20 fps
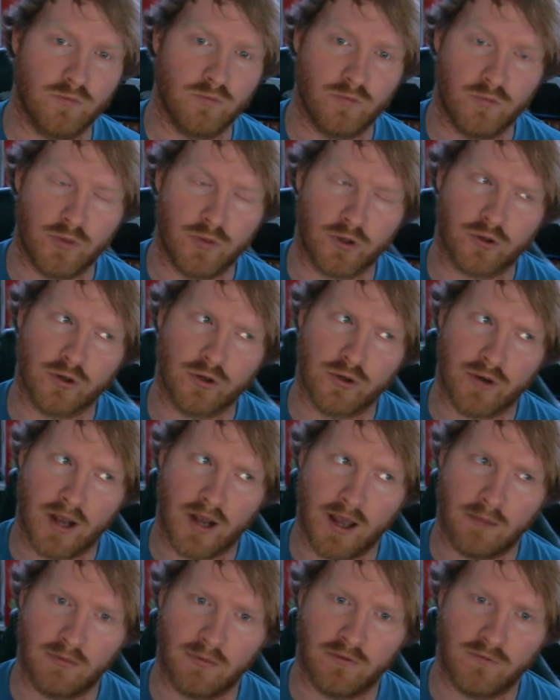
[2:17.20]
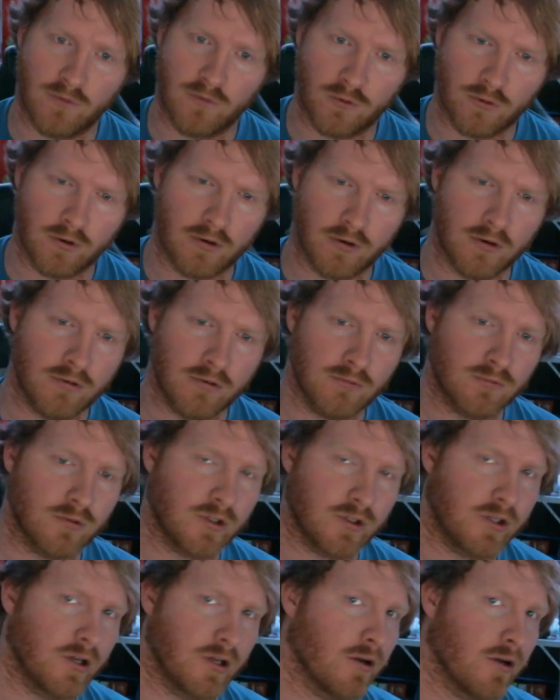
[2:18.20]
the crew I had before
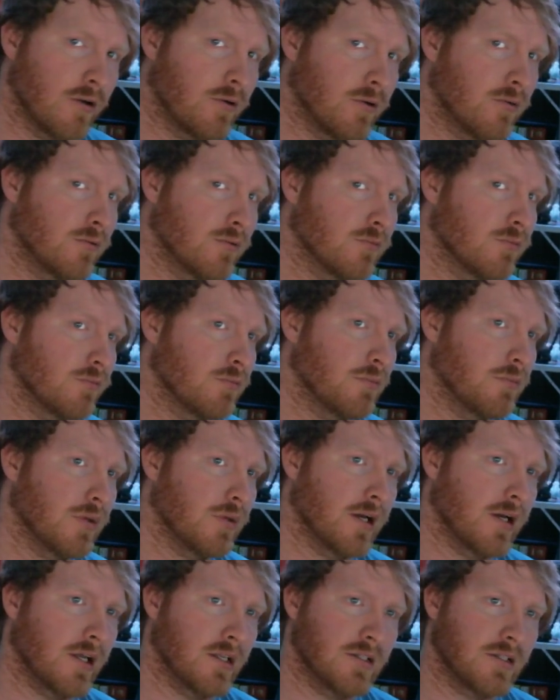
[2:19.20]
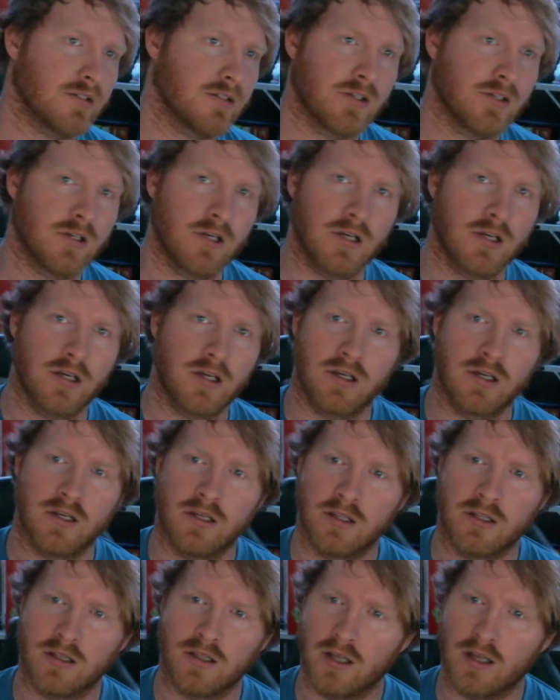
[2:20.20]
would go, but
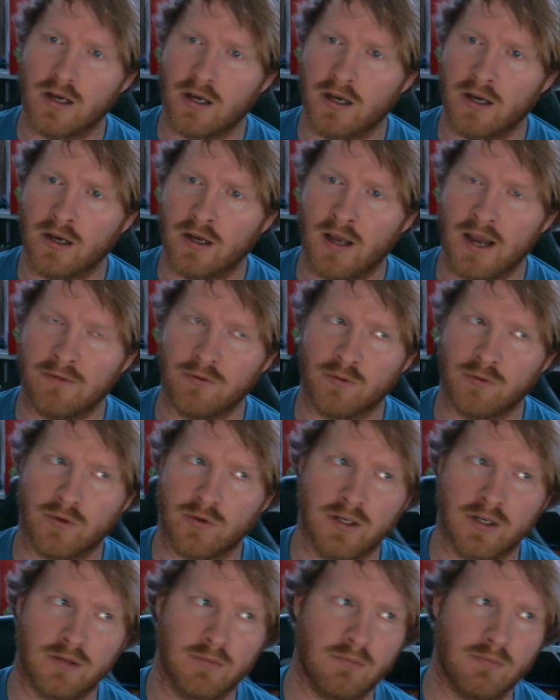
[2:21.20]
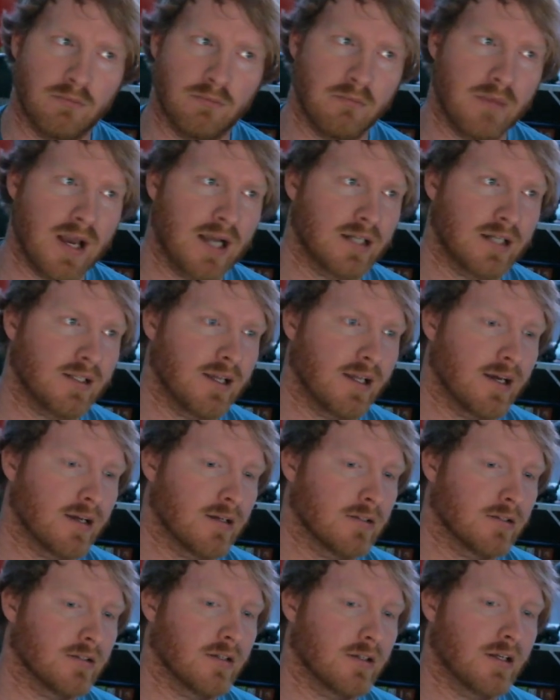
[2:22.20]
uh, everyone backed
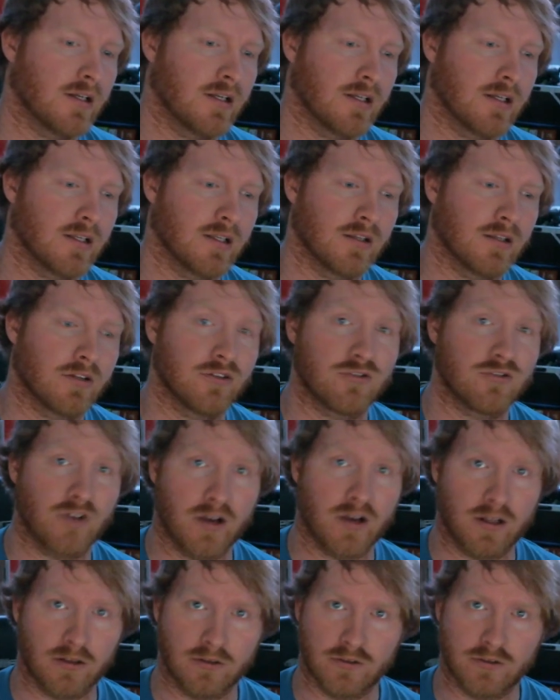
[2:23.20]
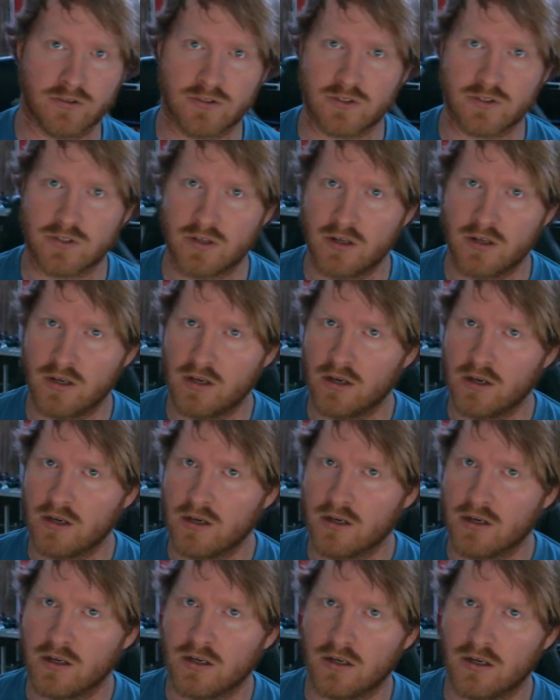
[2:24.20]
out, and then the trailers,
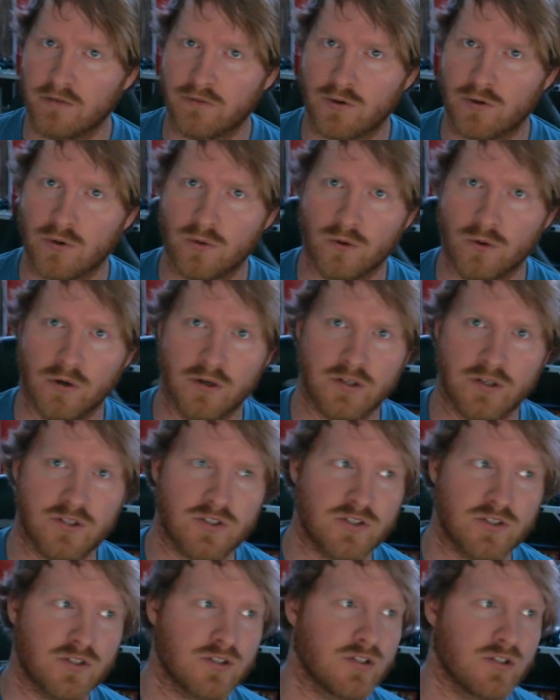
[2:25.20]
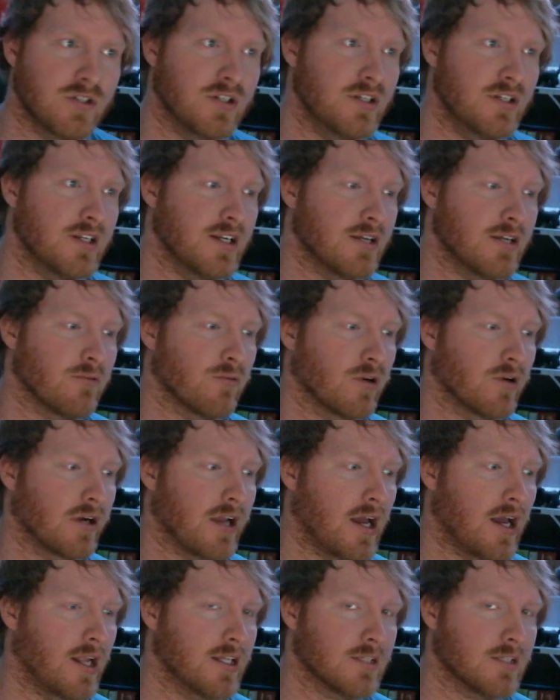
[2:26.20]
of course, didn't work
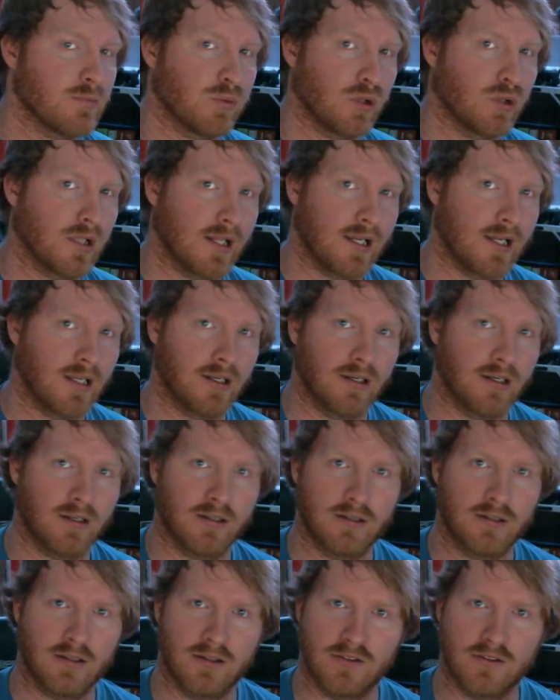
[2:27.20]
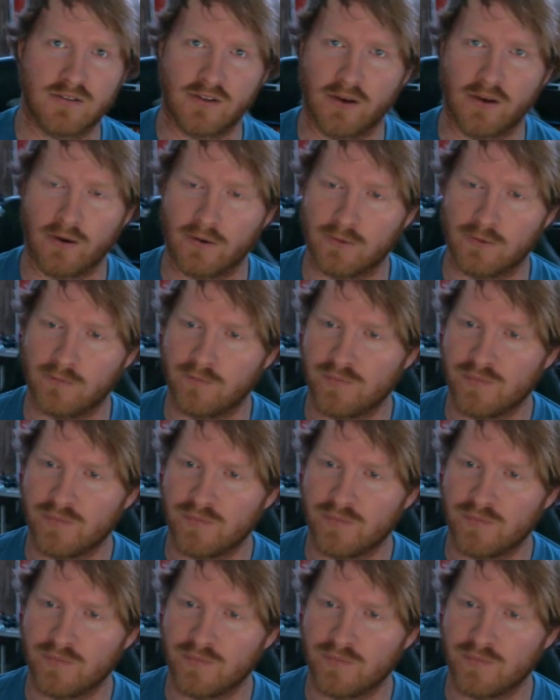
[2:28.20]
out as planned. So